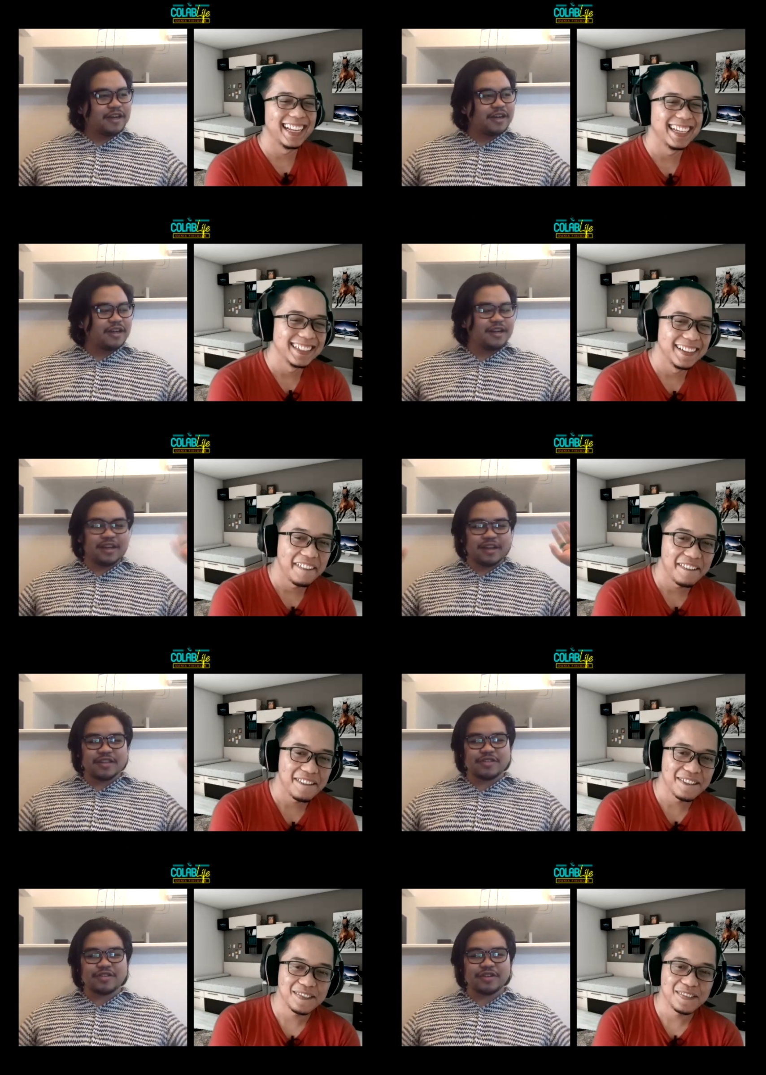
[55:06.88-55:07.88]
Speaker 1: fun and
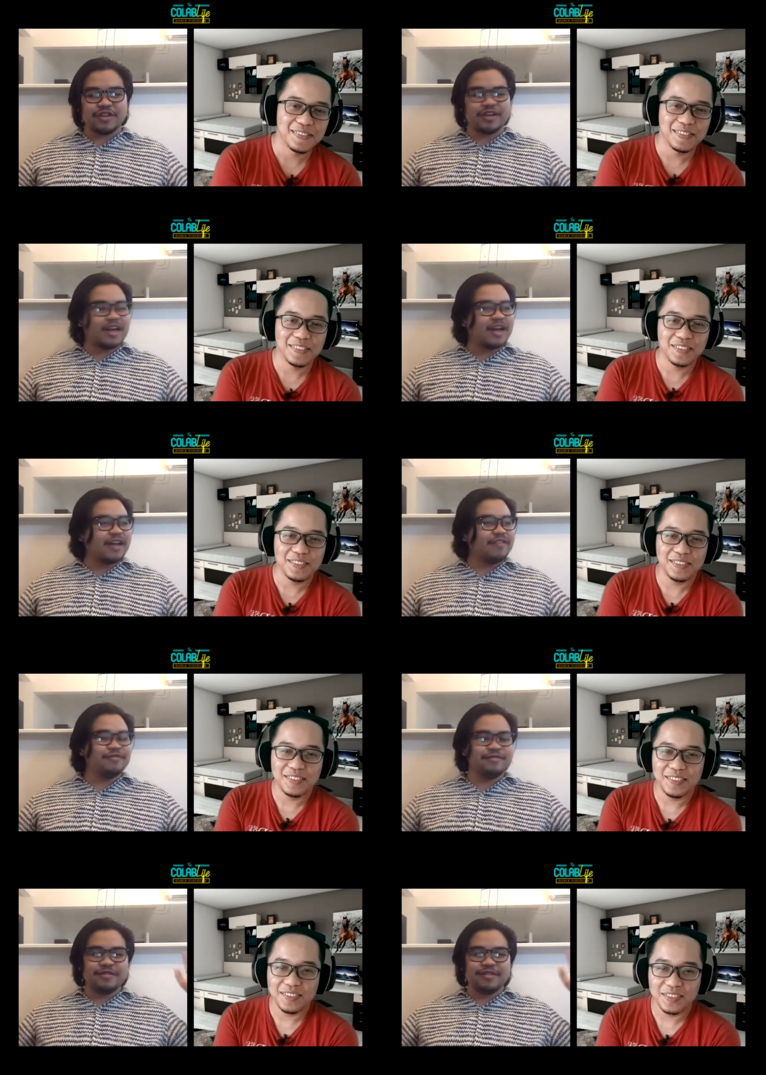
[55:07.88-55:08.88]
enjoy your life
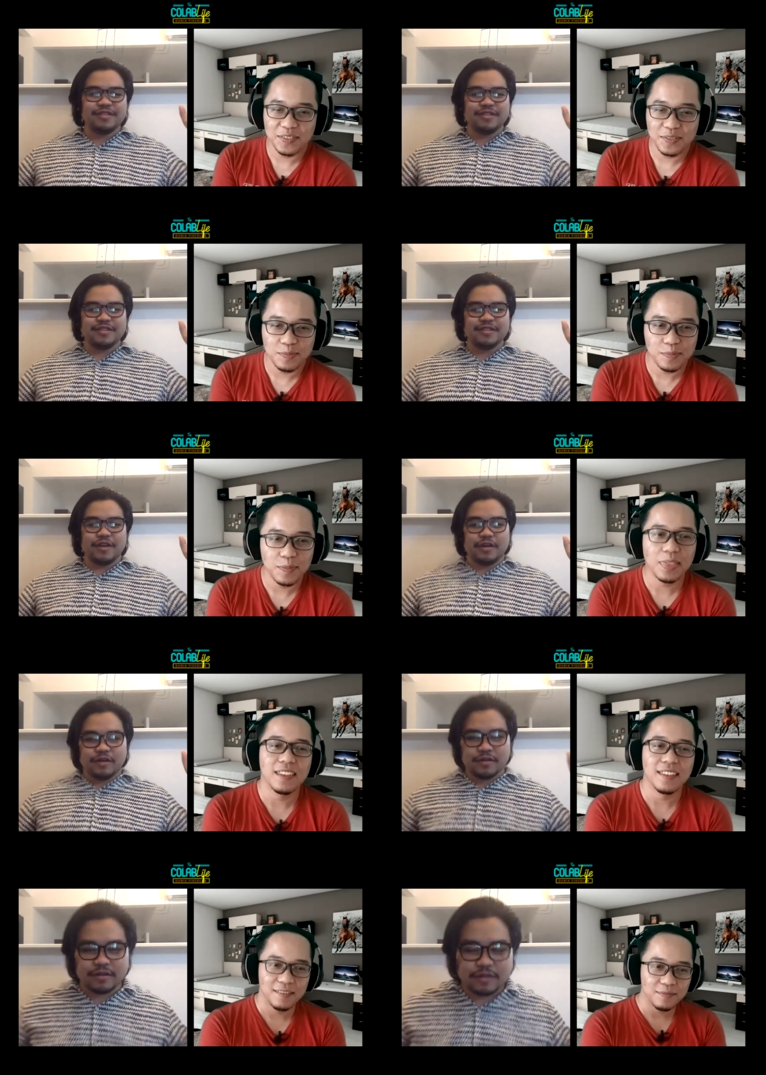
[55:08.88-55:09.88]

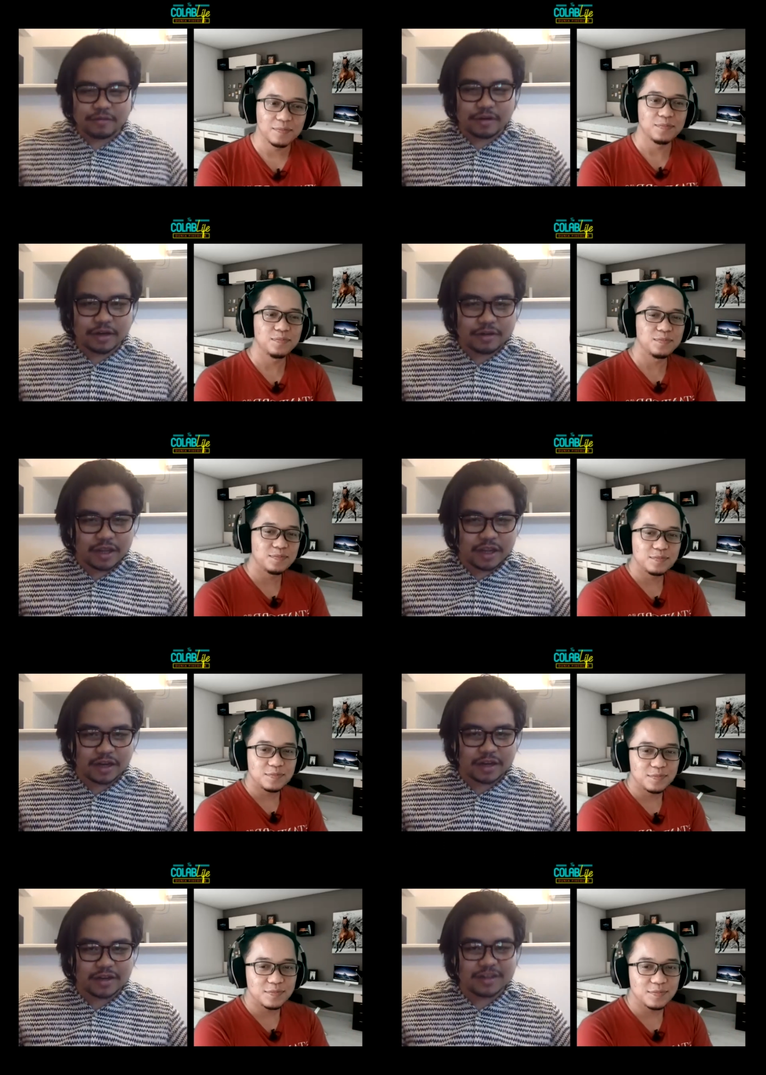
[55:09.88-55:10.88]
while you
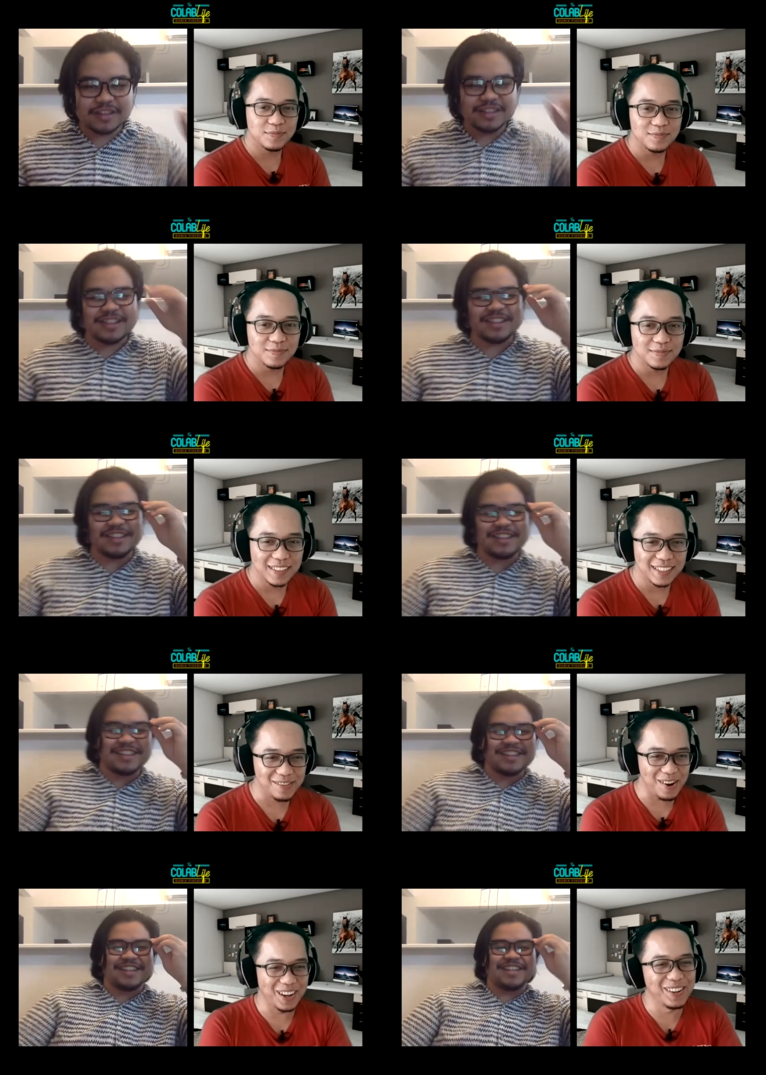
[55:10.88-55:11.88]
can.
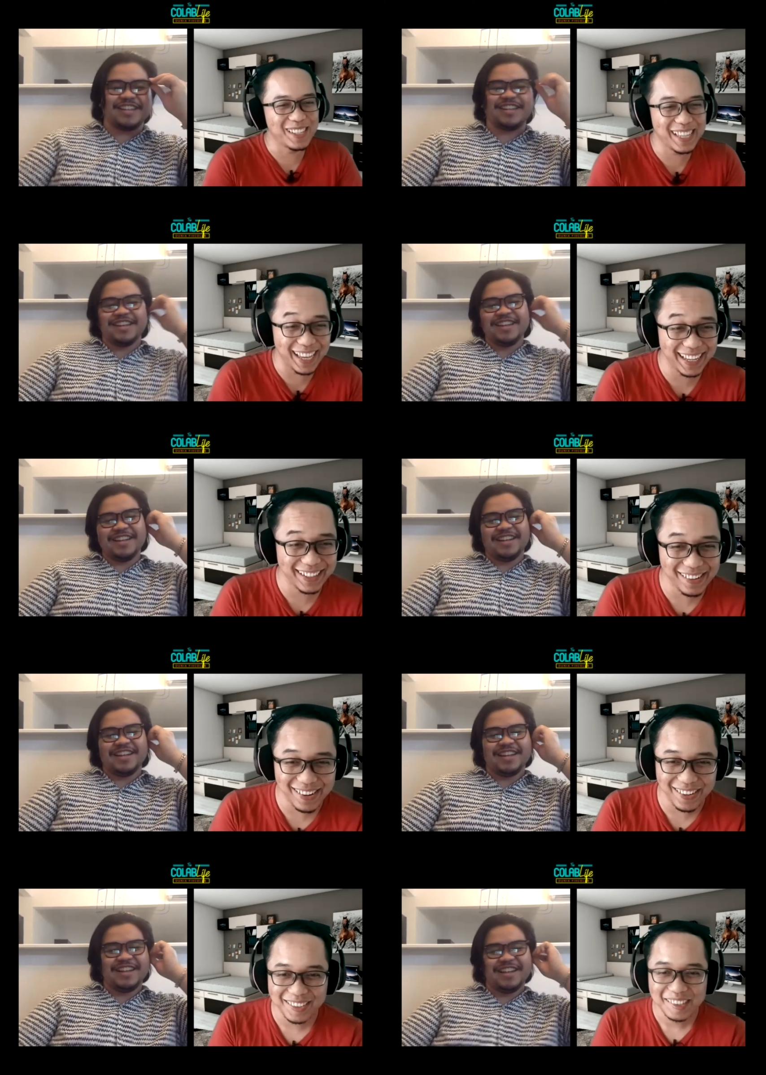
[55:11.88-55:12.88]
Speaker 2: while you can.
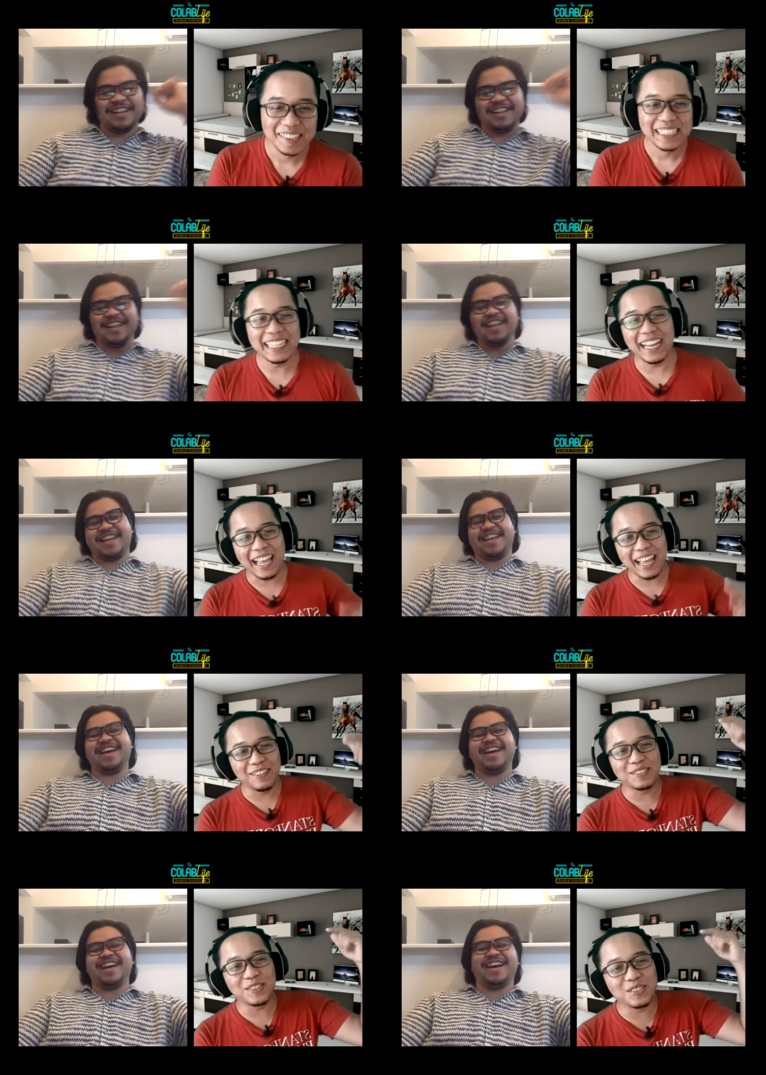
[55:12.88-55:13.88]
Oh, yeah, and
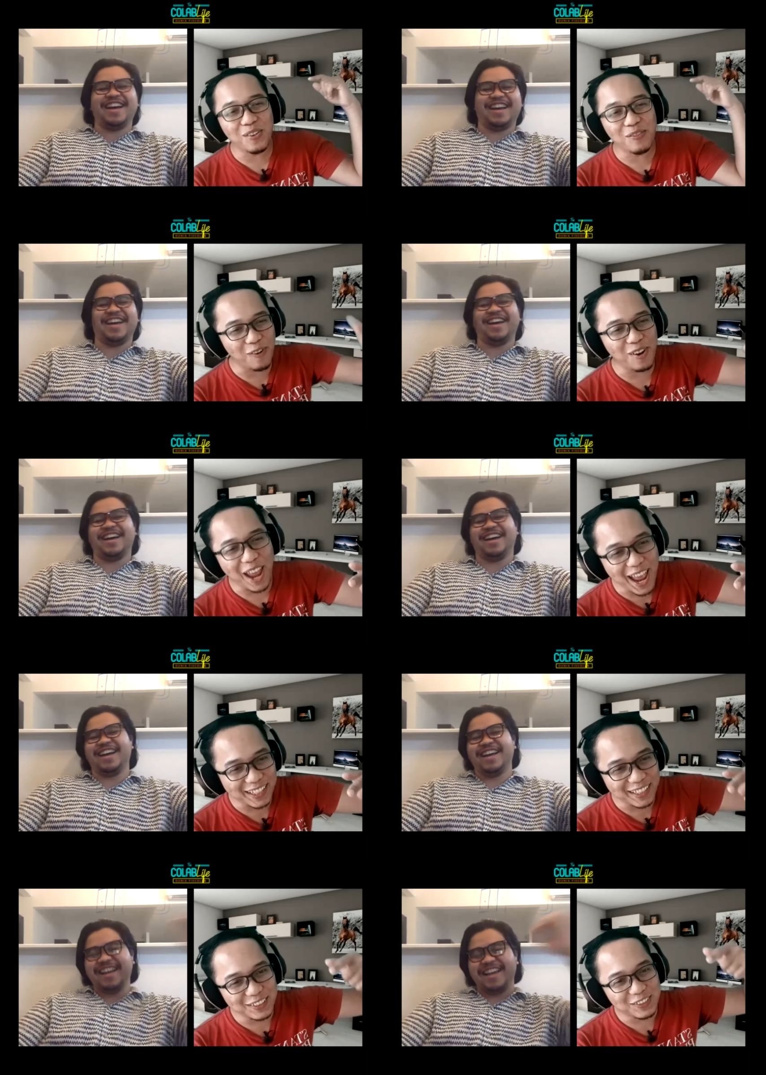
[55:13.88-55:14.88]
also don't
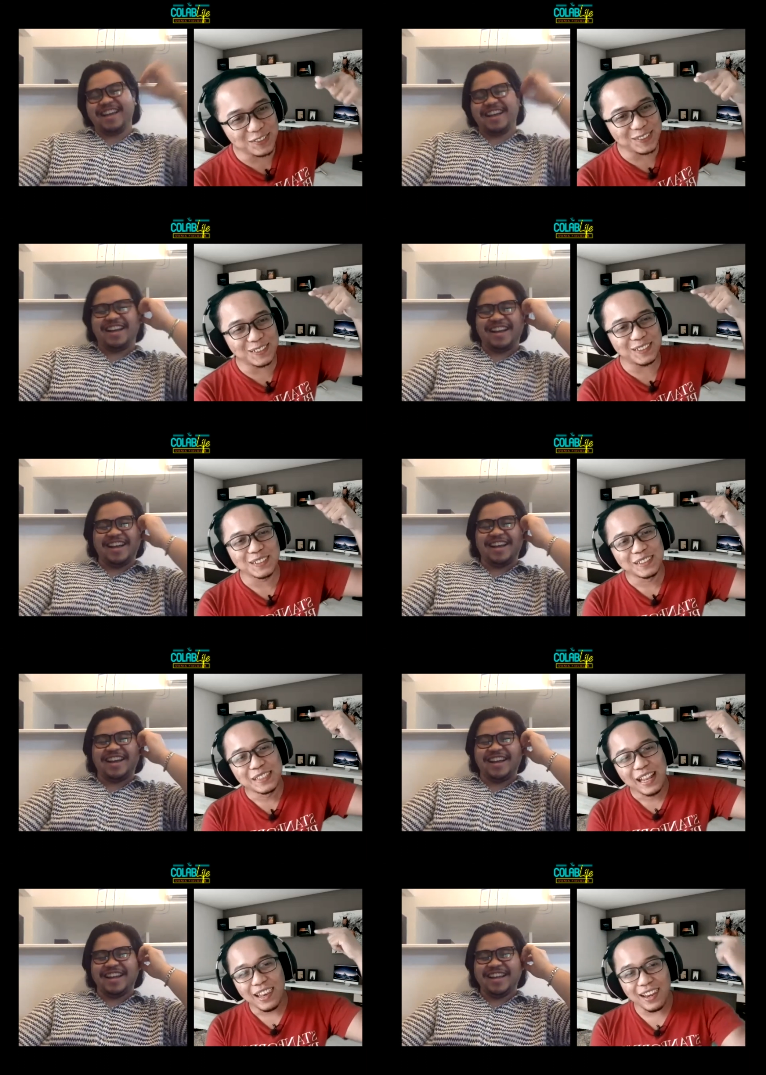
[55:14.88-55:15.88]
forget to
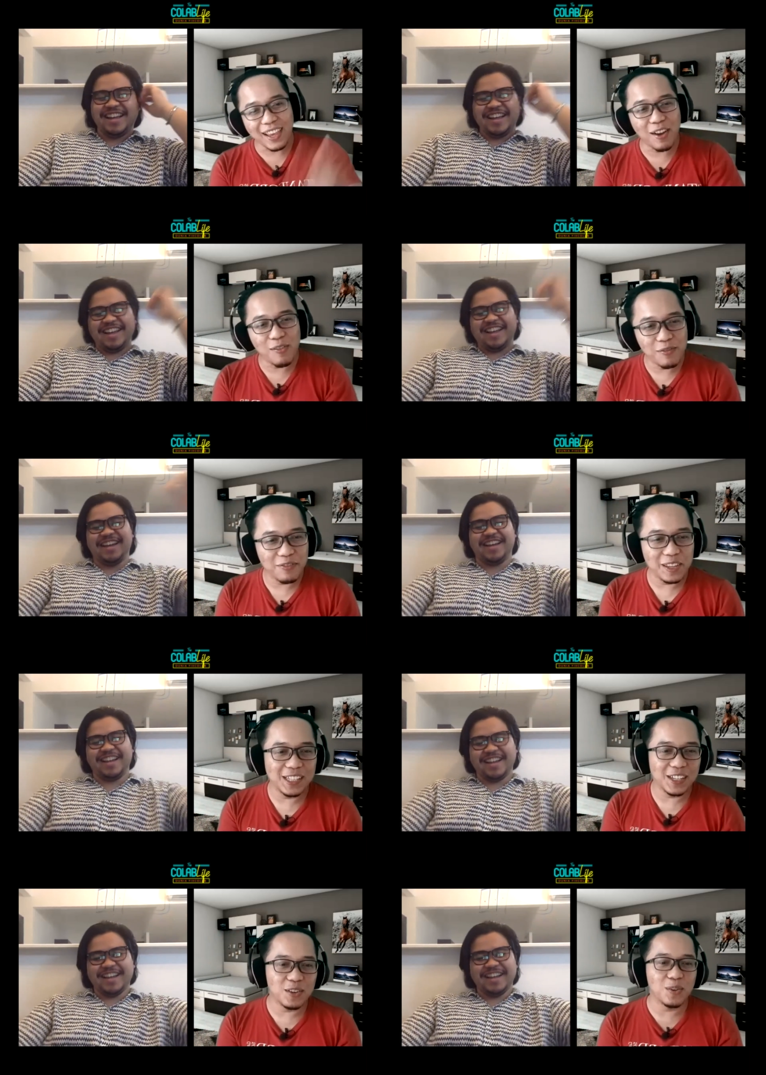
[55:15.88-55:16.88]
like our
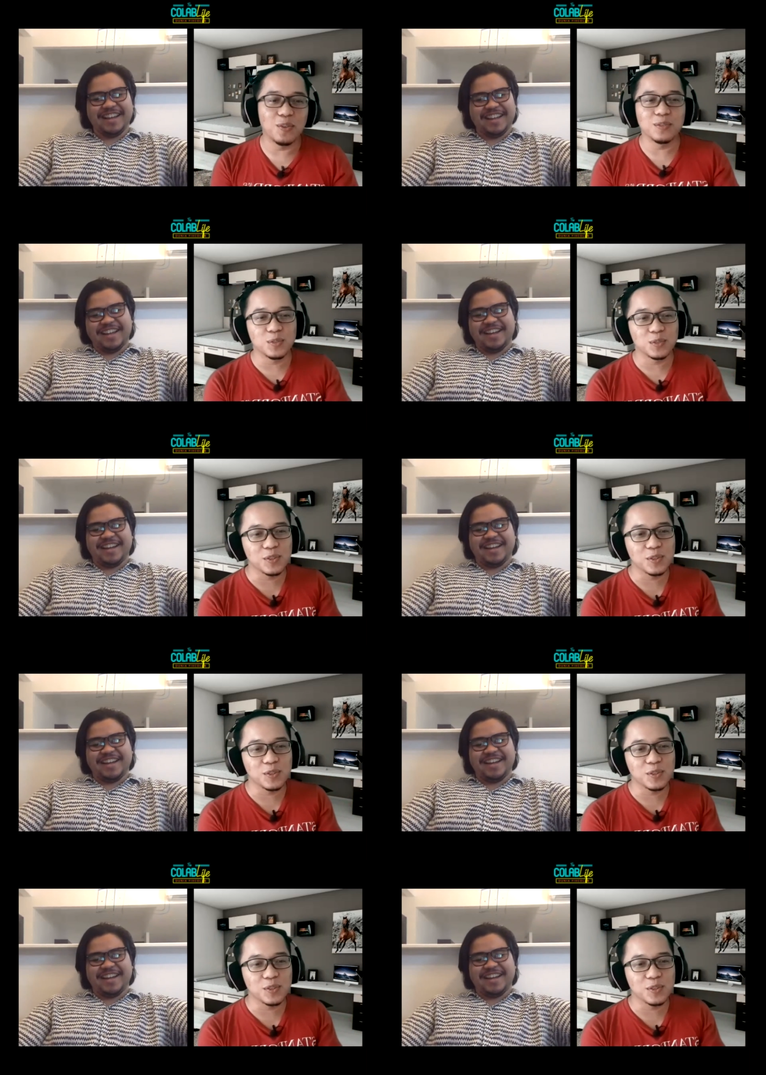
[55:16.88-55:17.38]
video to